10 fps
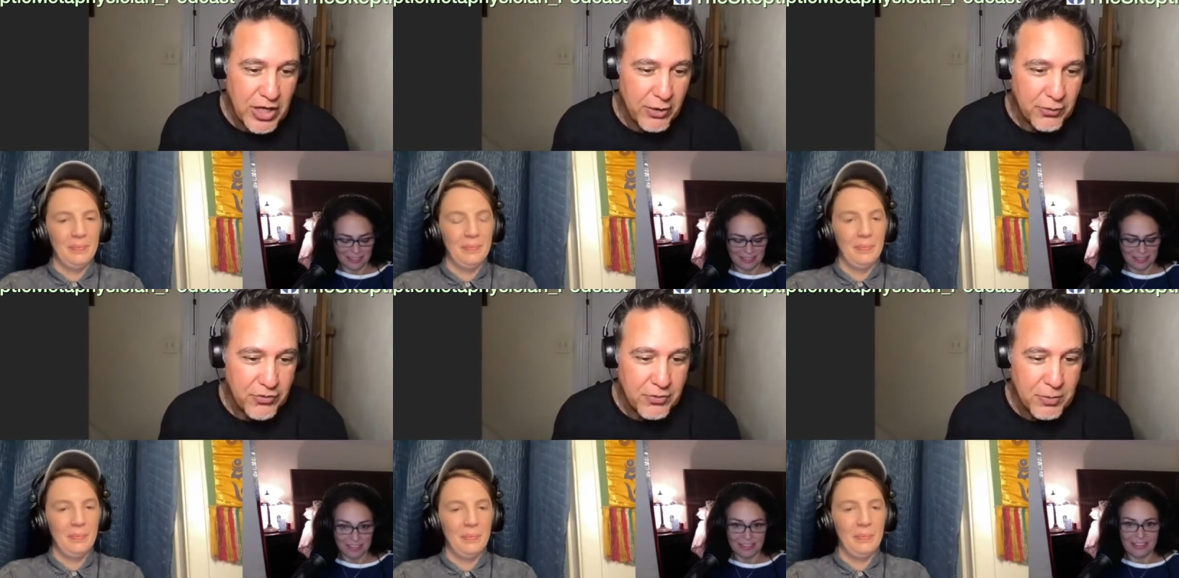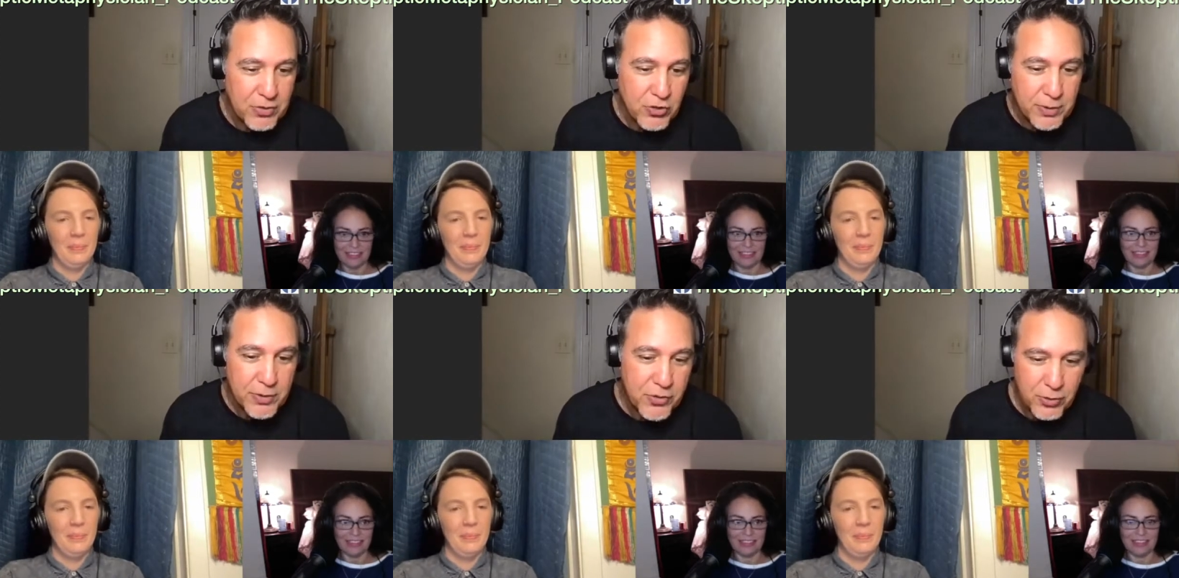Speaker 1: ourselves
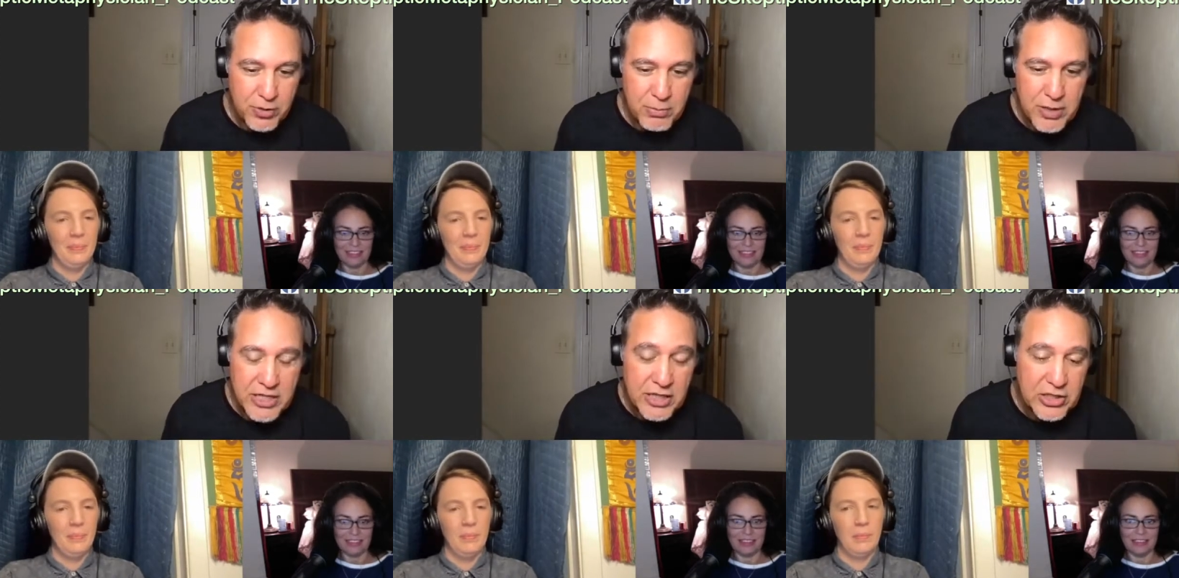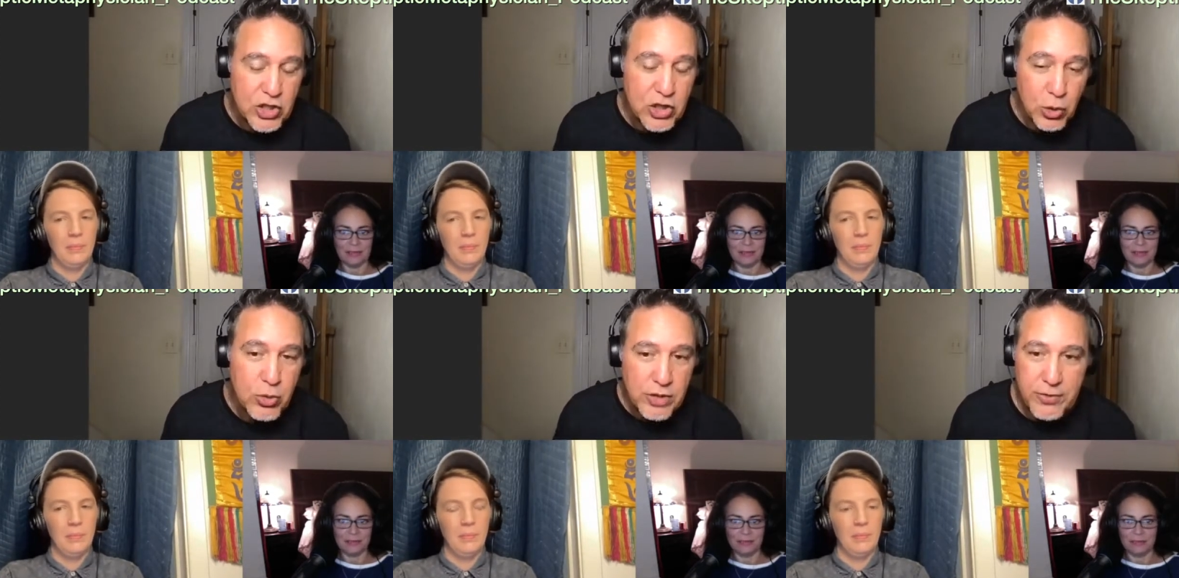spiritually because it's
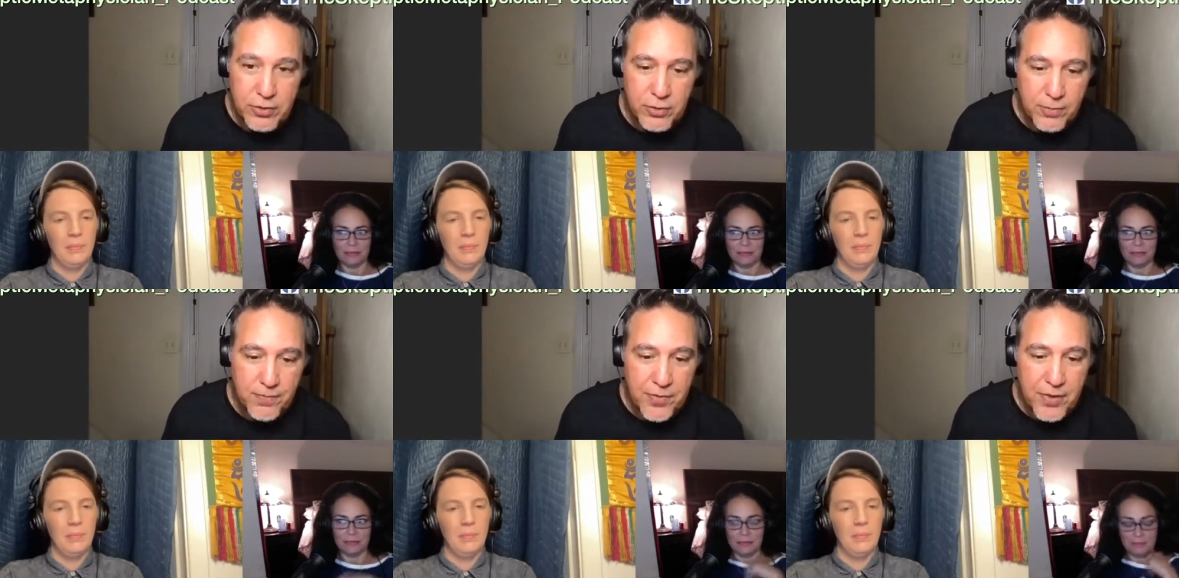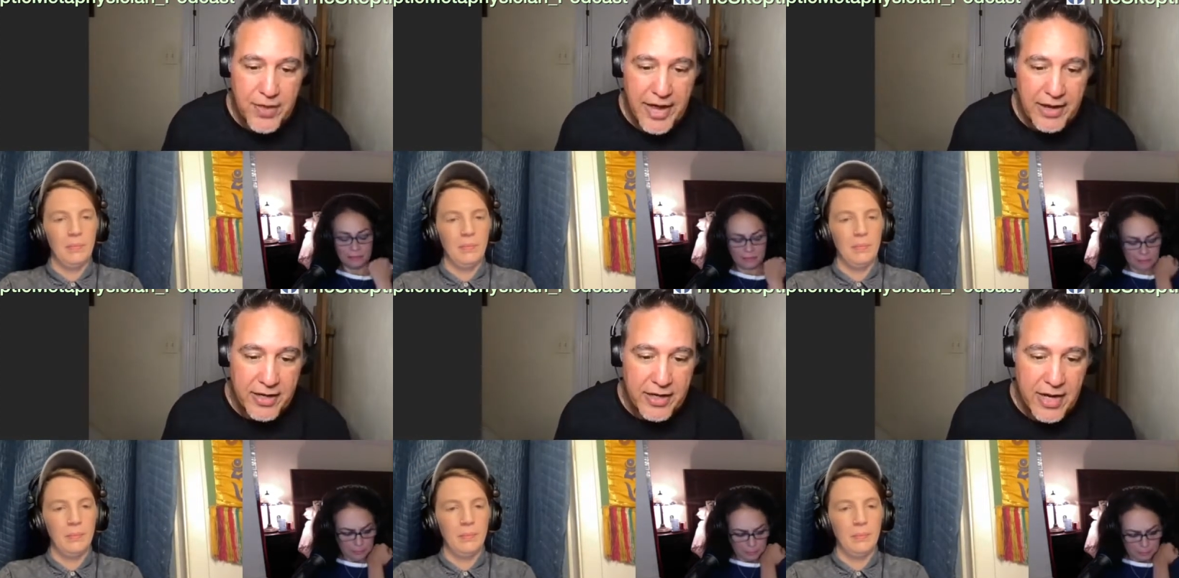so difficult
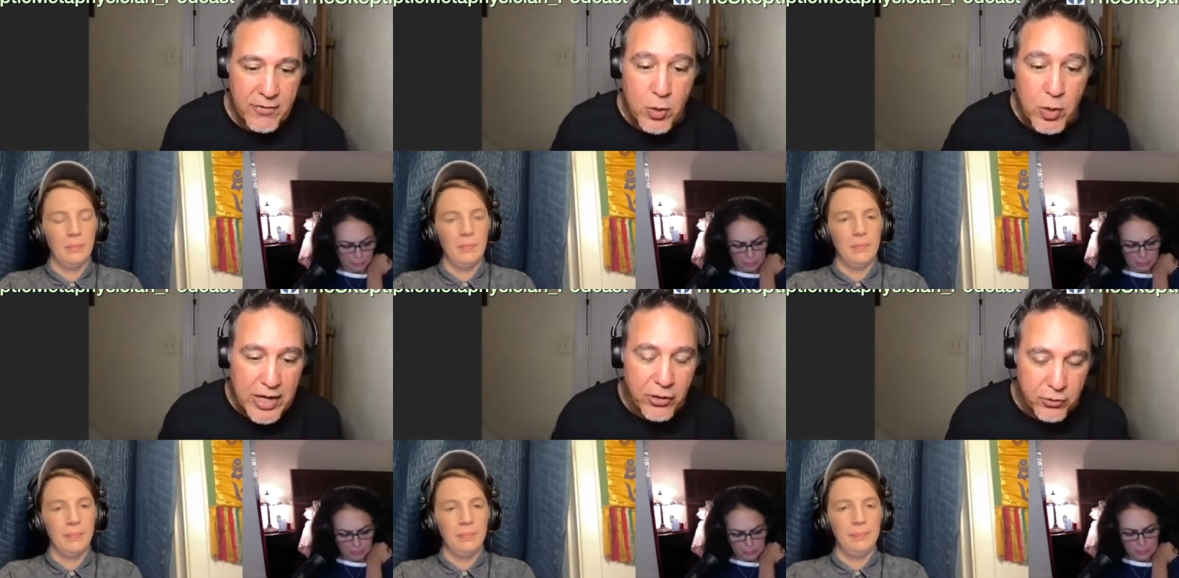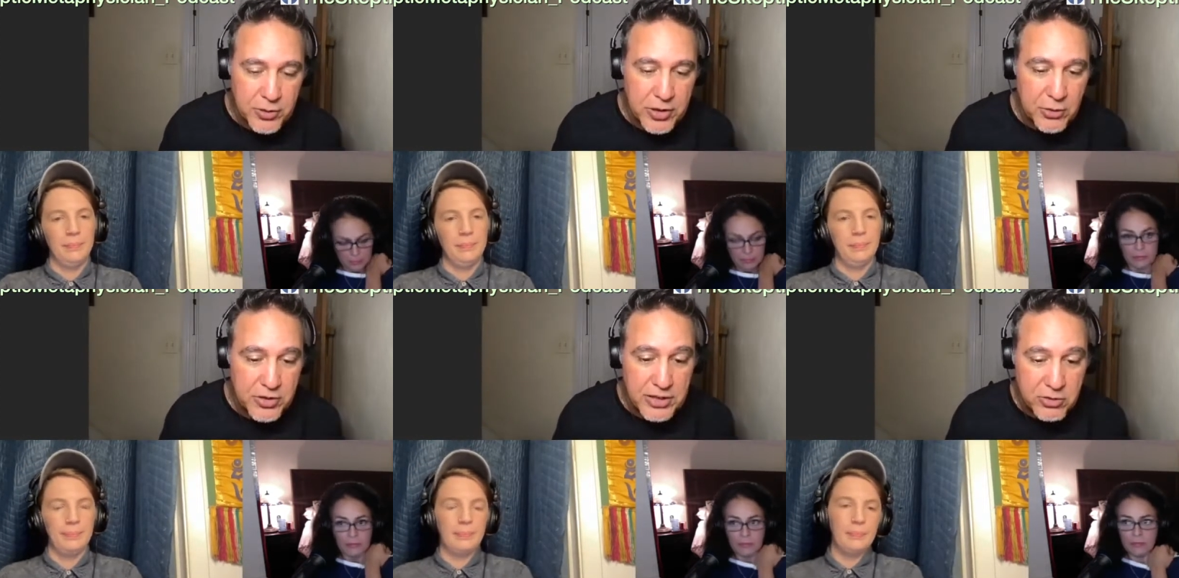that everywhere else we
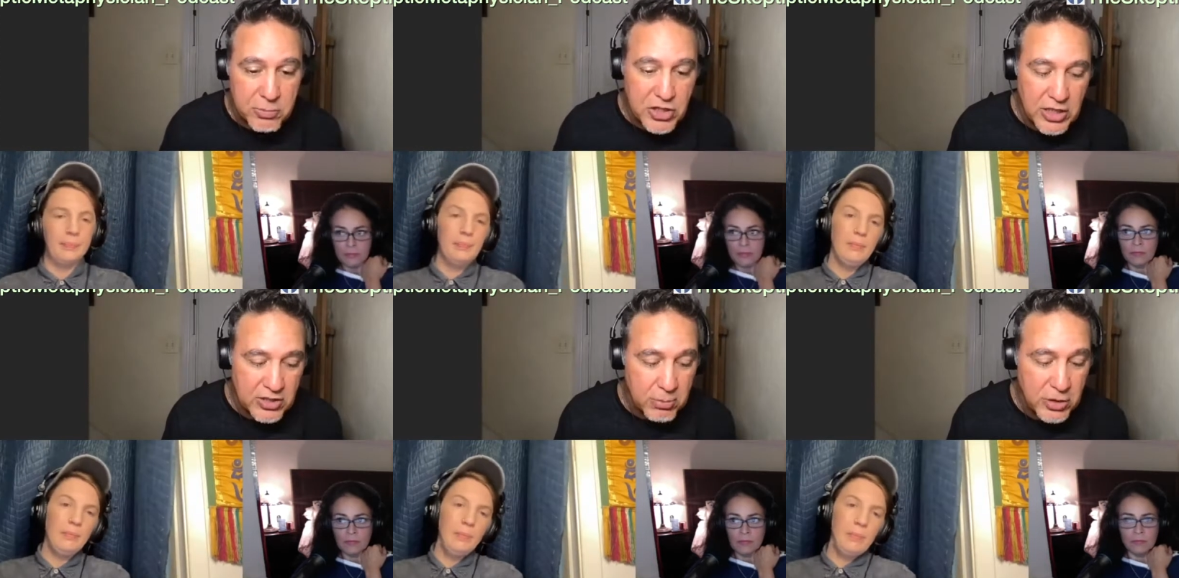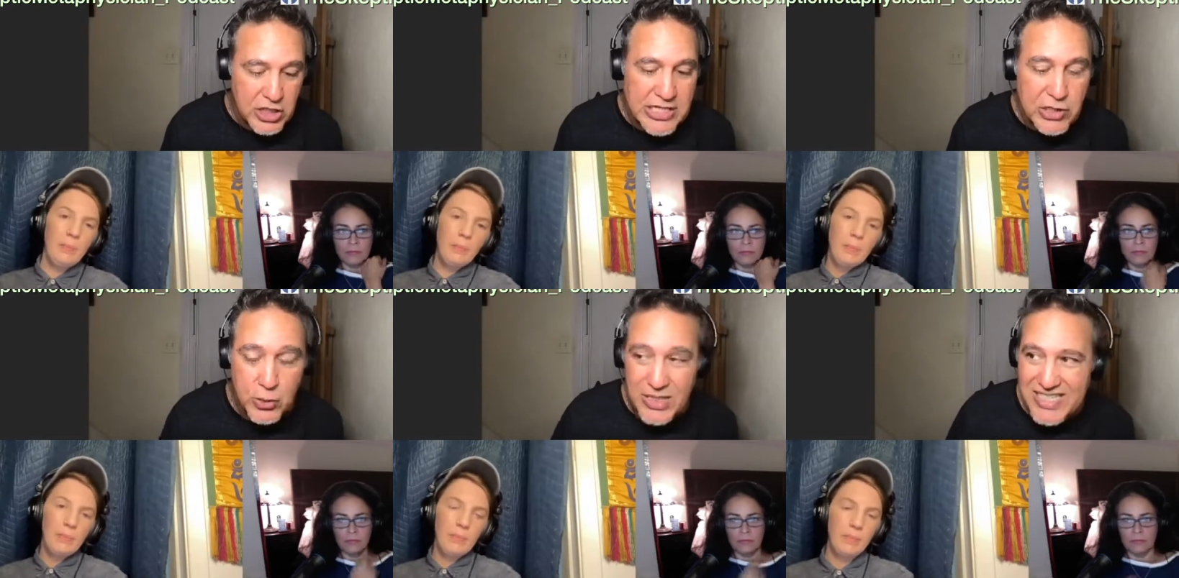go is it's much it's a much
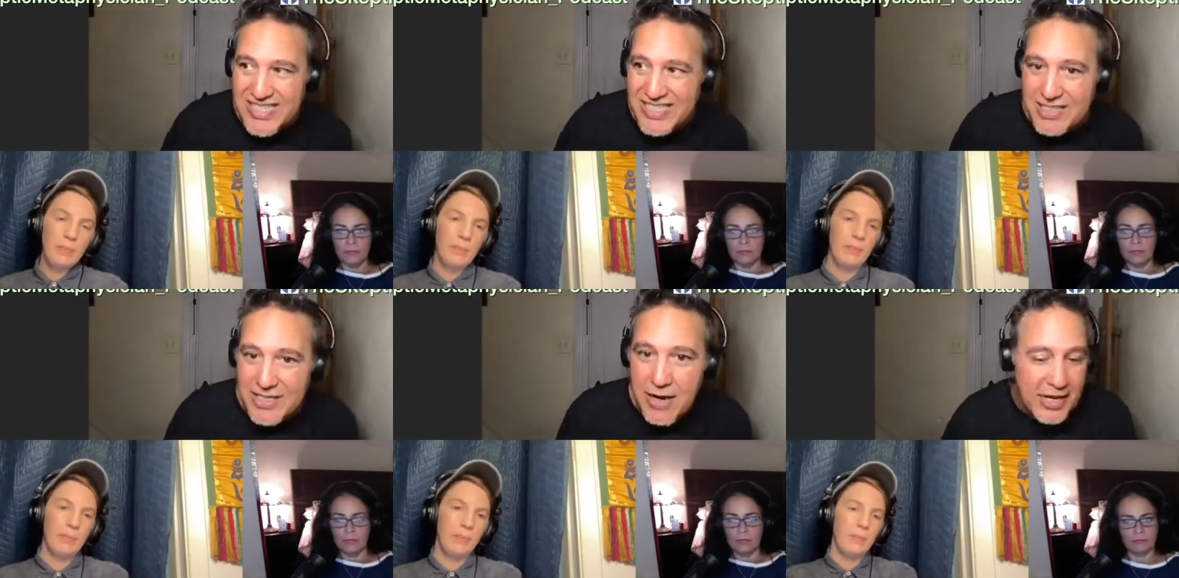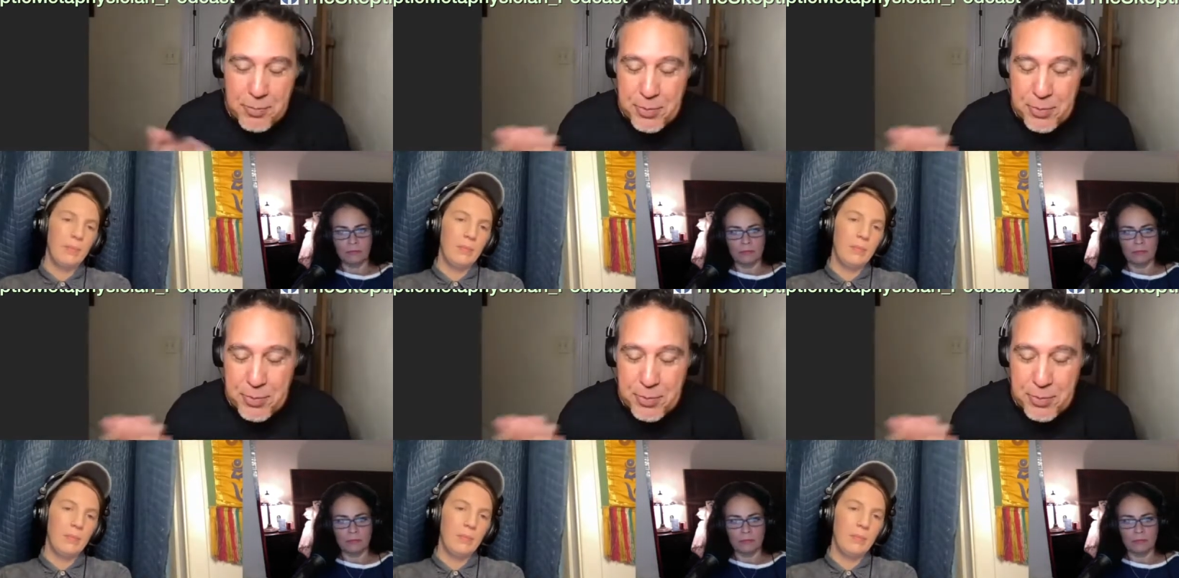easier existence and,